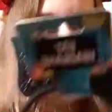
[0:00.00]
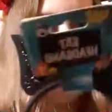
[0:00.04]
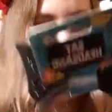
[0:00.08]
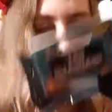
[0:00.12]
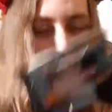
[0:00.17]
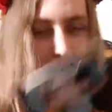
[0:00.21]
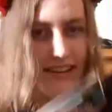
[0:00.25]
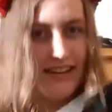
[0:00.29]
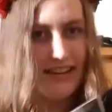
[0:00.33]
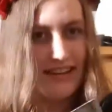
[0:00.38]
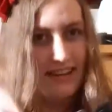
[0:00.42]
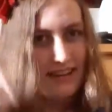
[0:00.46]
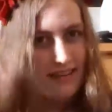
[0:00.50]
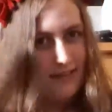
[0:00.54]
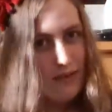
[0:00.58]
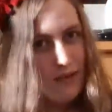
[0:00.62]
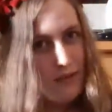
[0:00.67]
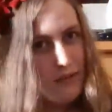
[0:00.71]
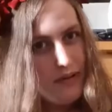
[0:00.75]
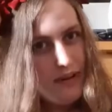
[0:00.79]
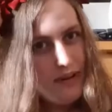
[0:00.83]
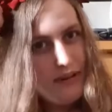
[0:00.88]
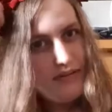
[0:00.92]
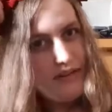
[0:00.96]
I'm going to give you
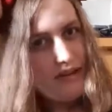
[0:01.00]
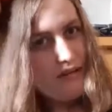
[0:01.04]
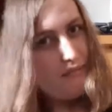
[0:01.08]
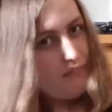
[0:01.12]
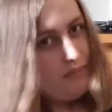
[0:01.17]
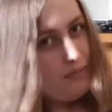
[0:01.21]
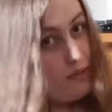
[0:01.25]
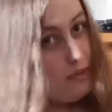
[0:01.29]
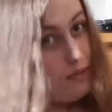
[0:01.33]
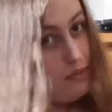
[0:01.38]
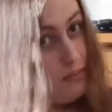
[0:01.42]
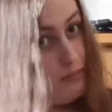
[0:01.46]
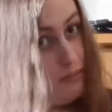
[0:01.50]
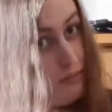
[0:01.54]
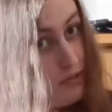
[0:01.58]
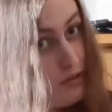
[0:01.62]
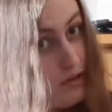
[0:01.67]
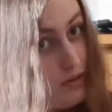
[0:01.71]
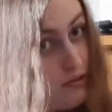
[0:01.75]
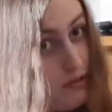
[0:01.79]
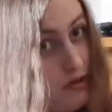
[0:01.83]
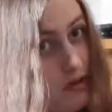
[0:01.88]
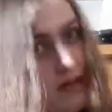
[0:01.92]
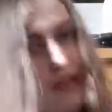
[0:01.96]
an example. We're
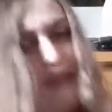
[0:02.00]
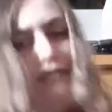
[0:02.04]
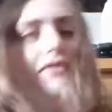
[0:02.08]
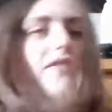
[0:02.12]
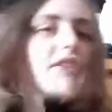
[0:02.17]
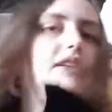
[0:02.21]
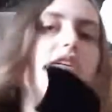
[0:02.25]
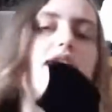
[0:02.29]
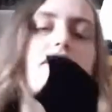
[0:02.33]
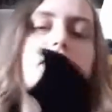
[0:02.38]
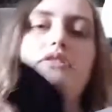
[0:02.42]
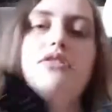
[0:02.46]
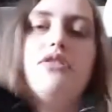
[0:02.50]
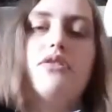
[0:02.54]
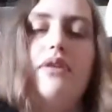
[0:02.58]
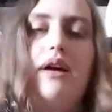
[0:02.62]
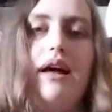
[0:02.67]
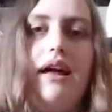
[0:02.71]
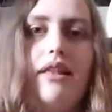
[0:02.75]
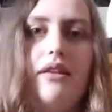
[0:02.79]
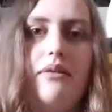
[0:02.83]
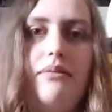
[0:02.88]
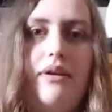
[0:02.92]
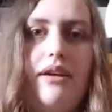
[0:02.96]
not wearing it for, until
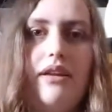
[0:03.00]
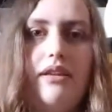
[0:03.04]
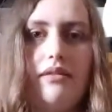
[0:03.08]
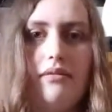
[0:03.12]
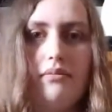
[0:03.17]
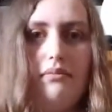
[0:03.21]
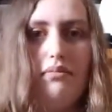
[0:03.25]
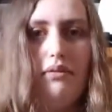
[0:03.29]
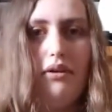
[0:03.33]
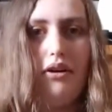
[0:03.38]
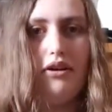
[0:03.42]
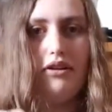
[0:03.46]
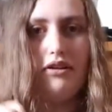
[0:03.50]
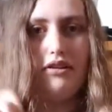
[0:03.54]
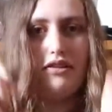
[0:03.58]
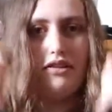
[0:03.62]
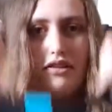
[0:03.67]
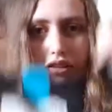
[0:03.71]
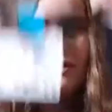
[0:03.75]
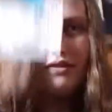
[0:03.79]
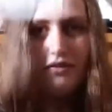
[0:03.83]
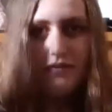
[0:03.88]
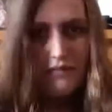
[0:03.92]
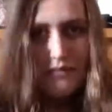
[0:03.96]
Halloween,
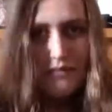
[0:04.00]
but...